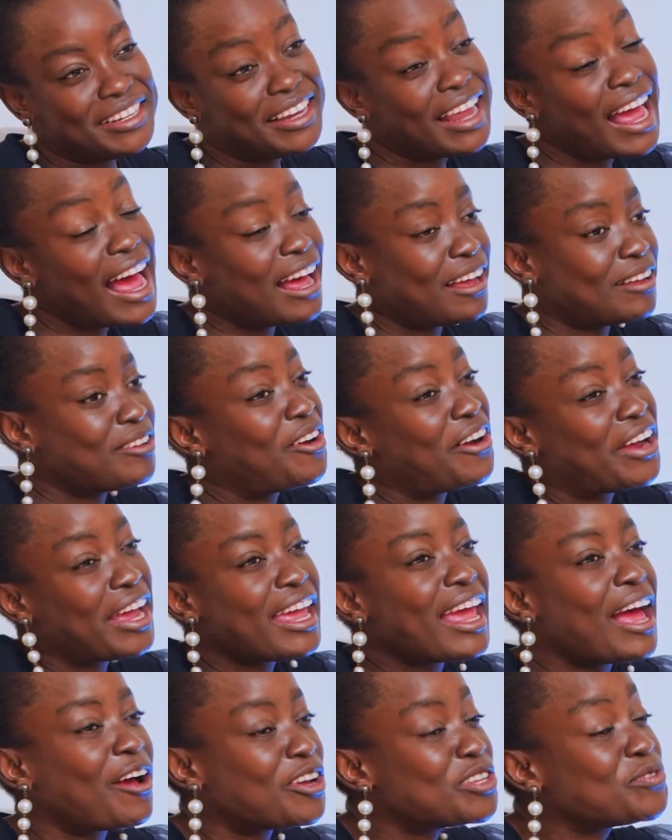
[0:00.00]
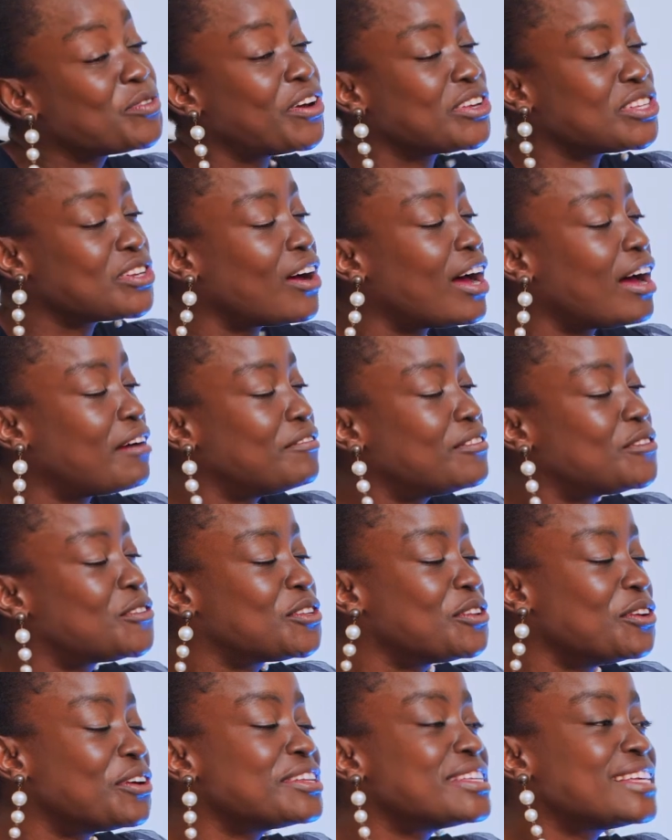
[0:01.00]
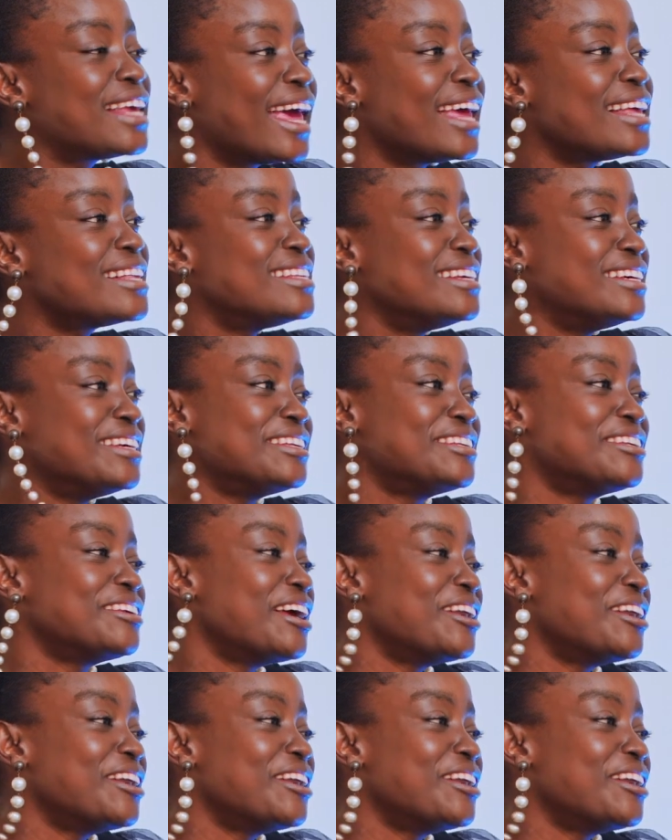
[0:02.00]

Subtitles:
yeah, okay, yeah, because we also have those cases.